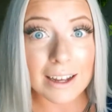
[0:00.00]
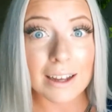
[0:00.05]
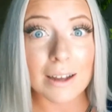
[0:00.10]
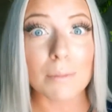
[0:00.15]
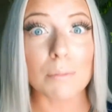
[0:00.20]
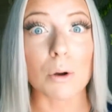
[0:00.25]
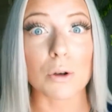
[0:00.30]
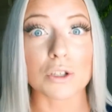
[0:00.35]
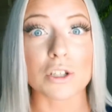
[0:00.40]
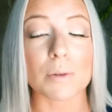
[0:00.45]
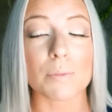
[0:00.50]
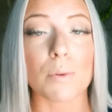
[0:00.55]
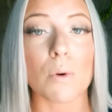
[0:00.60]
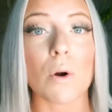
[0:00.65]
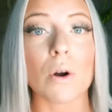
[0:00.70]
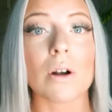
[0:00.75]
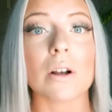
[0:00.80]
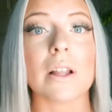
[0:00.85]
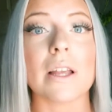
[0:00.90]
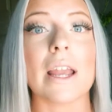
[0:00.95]
most
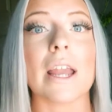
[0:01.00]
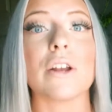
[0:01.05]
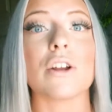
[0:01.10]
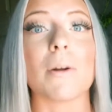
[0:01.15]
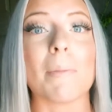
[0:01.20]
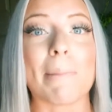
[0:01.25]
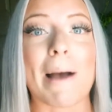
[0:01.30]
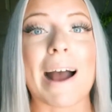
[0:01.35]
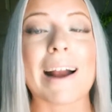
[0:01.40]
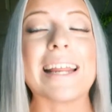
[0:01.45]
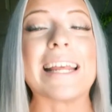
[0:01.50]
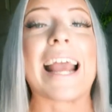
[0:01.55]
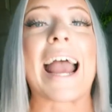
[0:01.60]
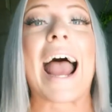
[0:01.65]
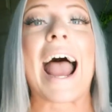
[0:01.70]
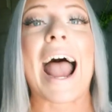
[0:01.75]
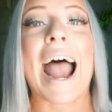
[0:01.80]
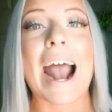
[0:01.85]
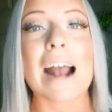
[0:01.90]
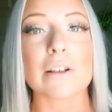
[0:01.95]
importantly, and your body
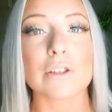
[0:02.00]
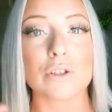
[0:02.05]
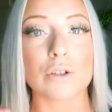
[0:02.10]
has